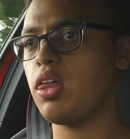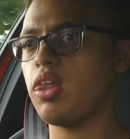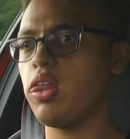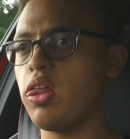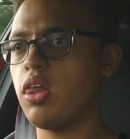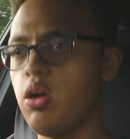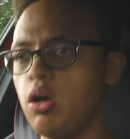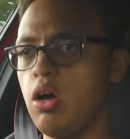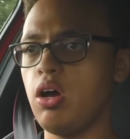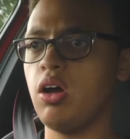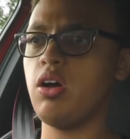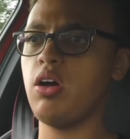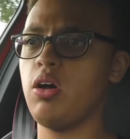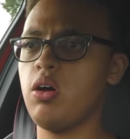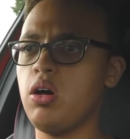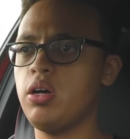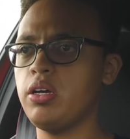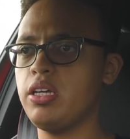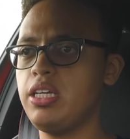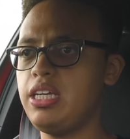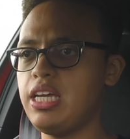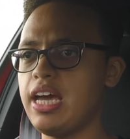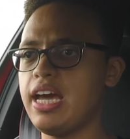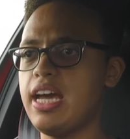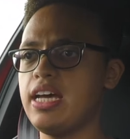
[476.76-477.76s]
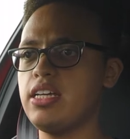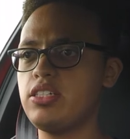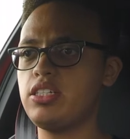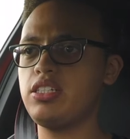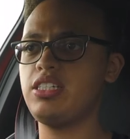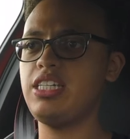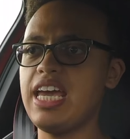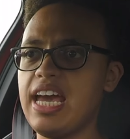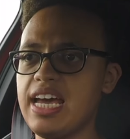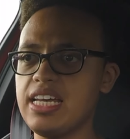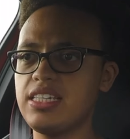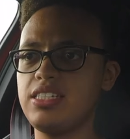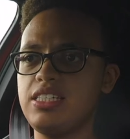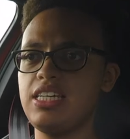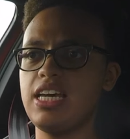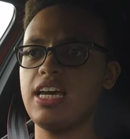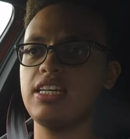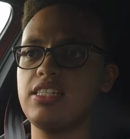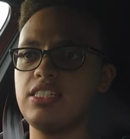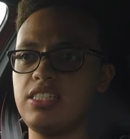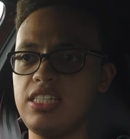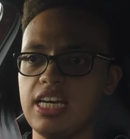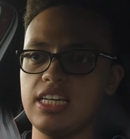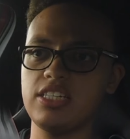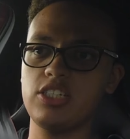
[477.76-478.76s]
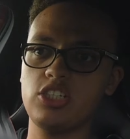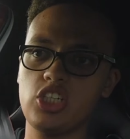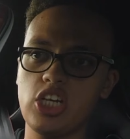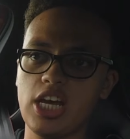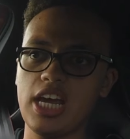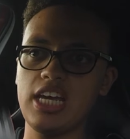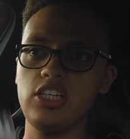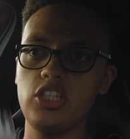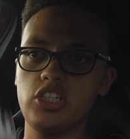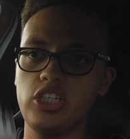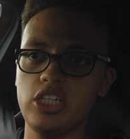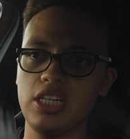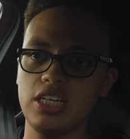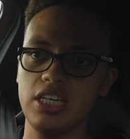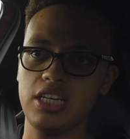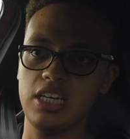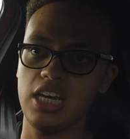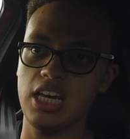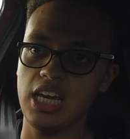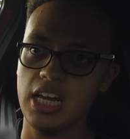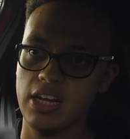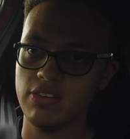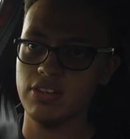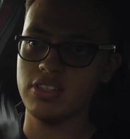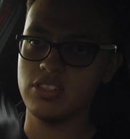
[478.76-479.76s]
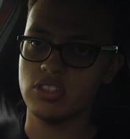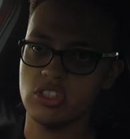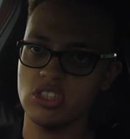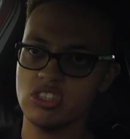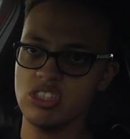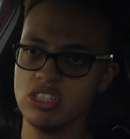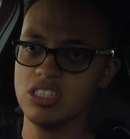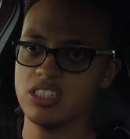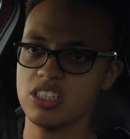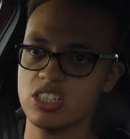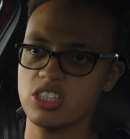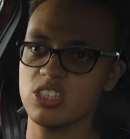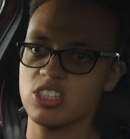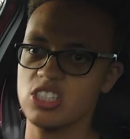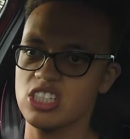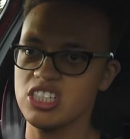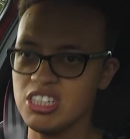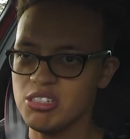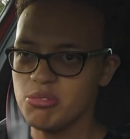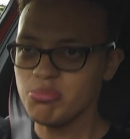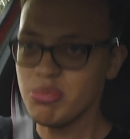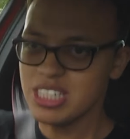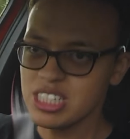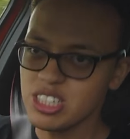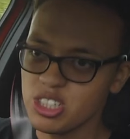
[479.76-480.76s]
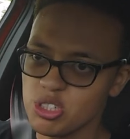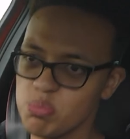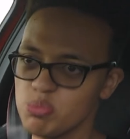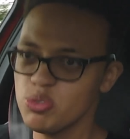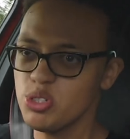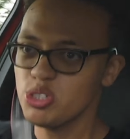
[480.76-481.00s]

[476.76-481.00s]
Oh, yes, yes, yes, yes. Changing gear is just so much